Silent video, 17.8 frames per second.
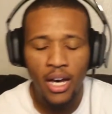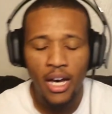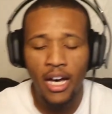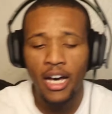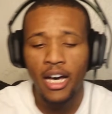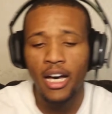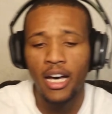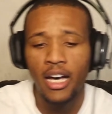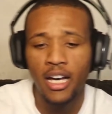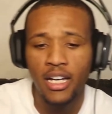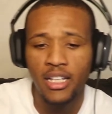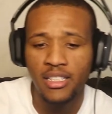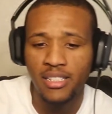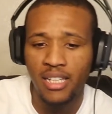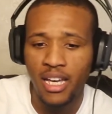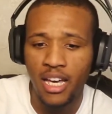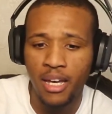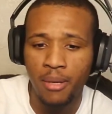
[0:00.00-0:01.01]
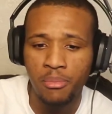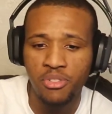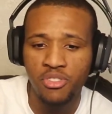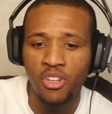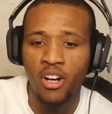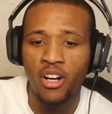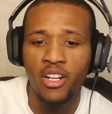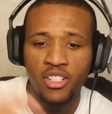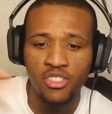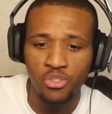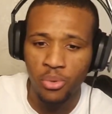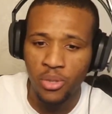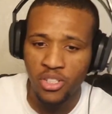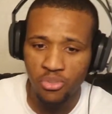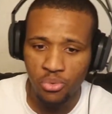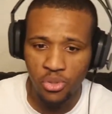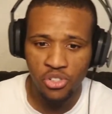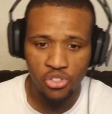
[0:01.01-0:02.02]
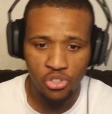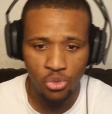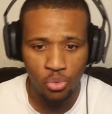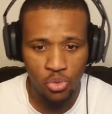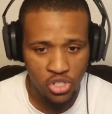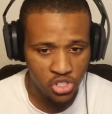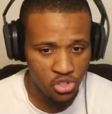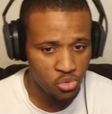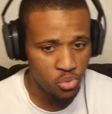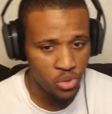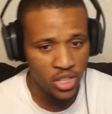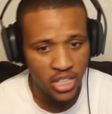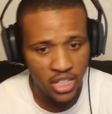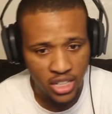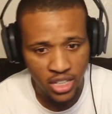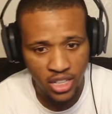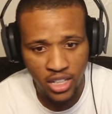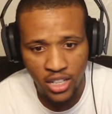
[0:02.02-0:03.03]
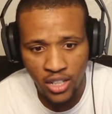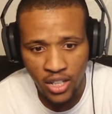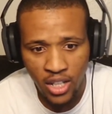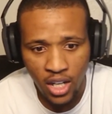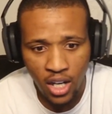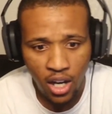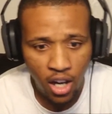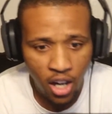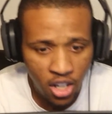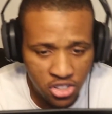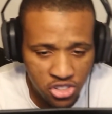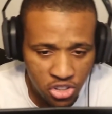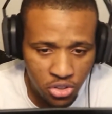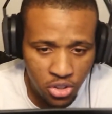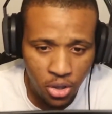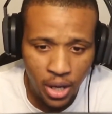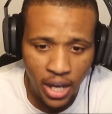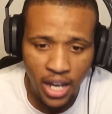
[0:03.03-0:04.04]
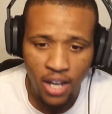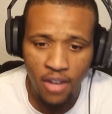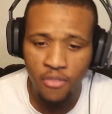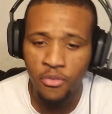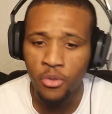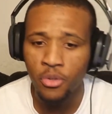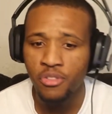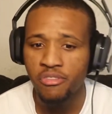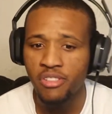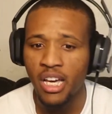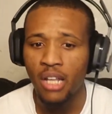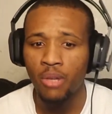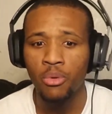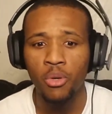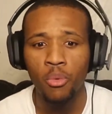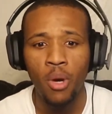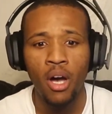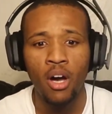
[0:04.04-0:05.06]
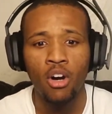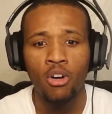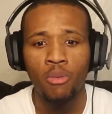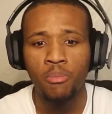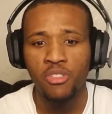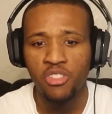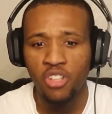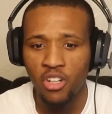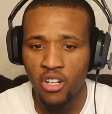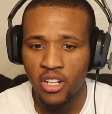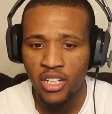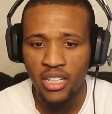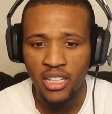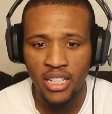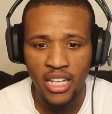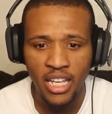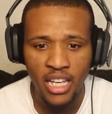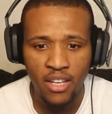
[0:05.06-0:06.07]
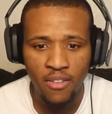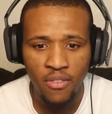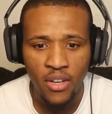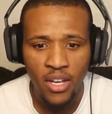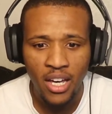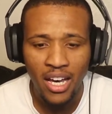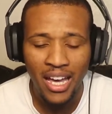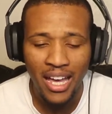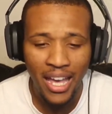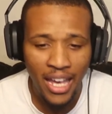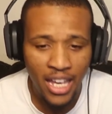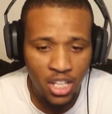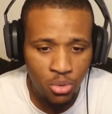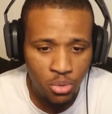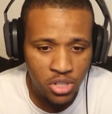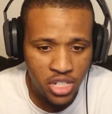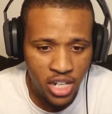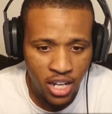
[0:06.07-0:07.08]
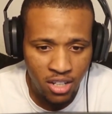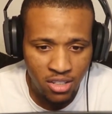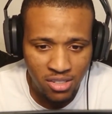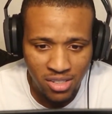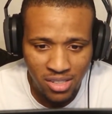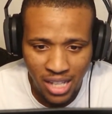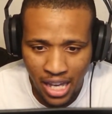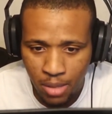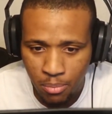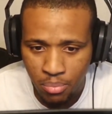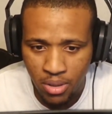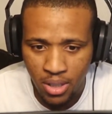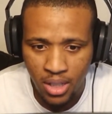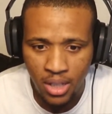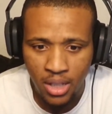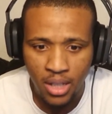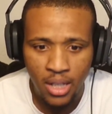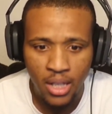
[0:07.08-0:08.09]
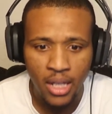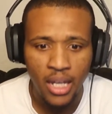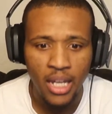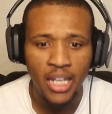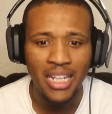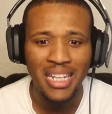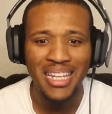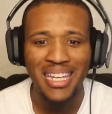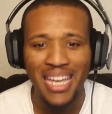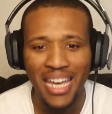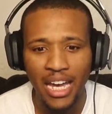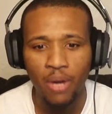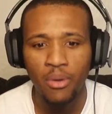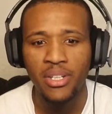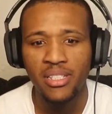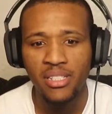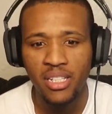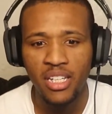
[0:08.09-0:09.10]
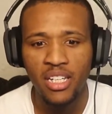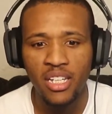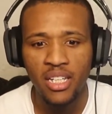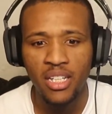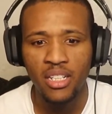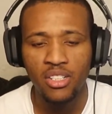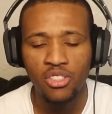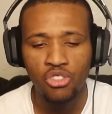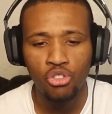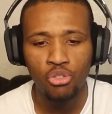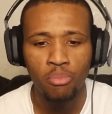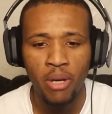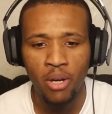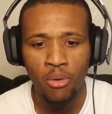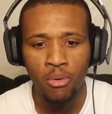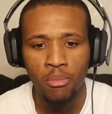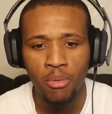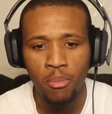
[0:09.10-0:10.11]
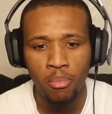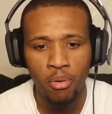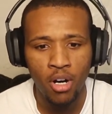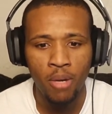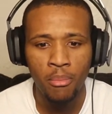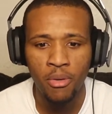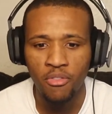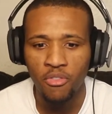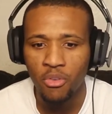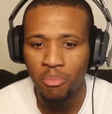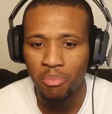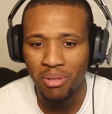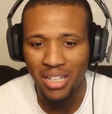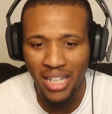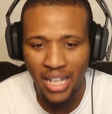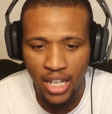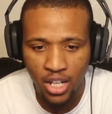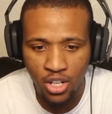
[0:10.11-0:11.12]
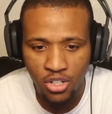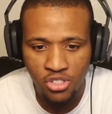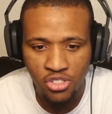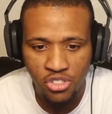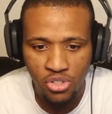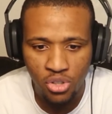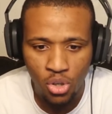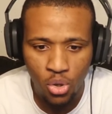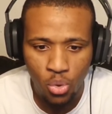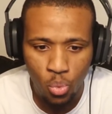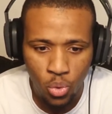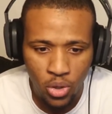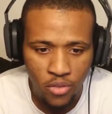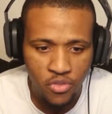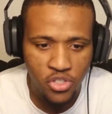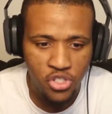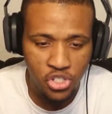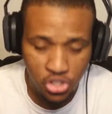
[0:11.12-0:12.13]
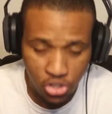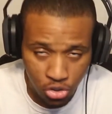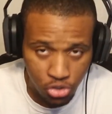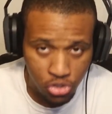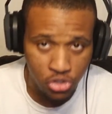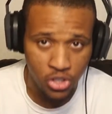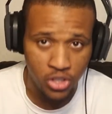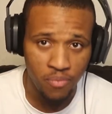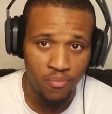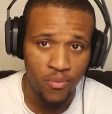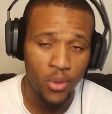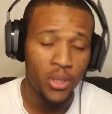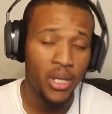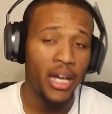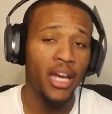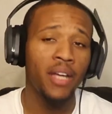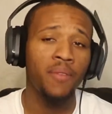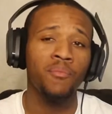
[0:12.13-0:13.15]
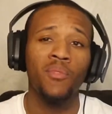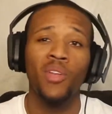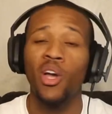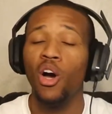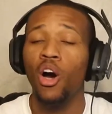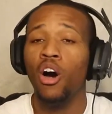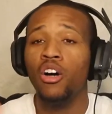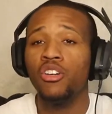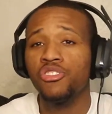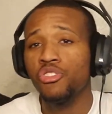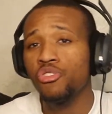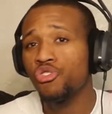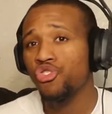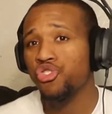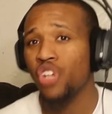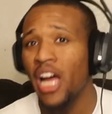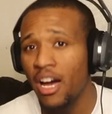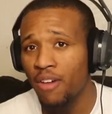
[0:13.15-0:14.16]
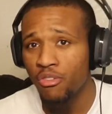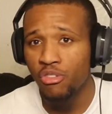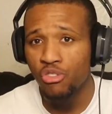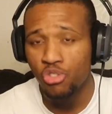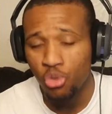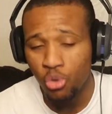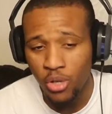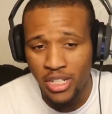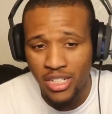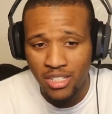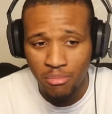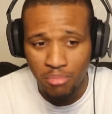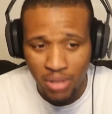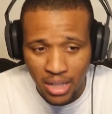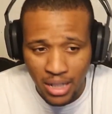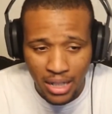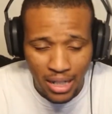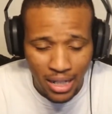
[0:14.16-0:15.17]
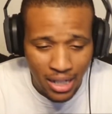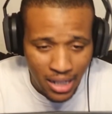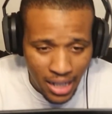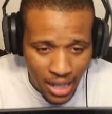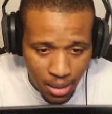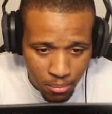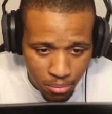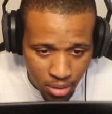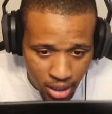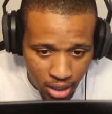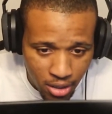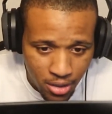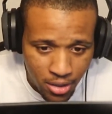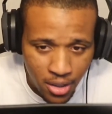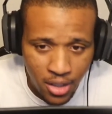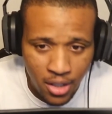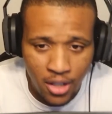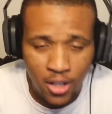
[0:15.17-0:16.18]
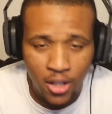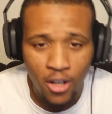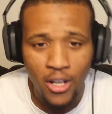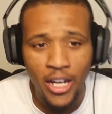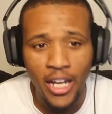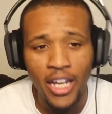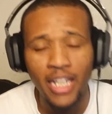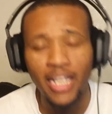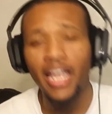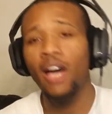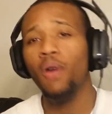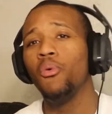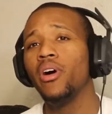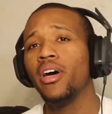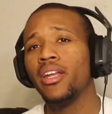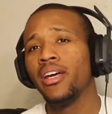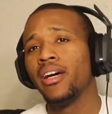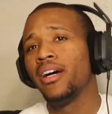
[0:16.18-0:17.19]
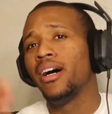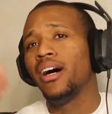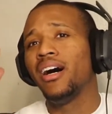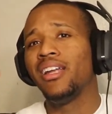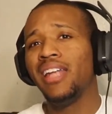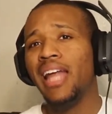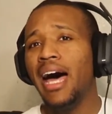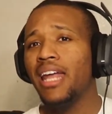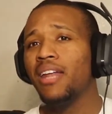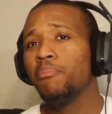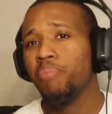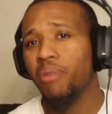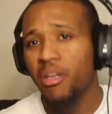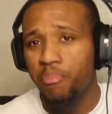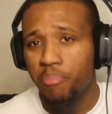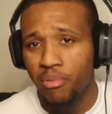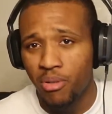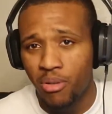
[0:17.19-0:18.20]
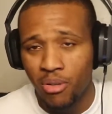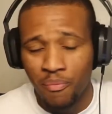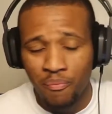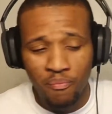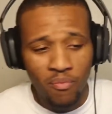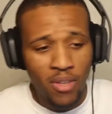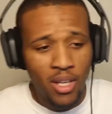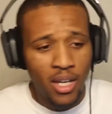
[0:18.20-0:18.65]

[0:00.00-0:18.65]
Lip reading: times starting in 2022, which is really good. Also, they'll have full salary while on maternity leave, annual child stipend, and guaranteed 2-bedroom apartment for players with children. Okay. Also, travel is going to be a lot better. Okay. Now, what a lot of people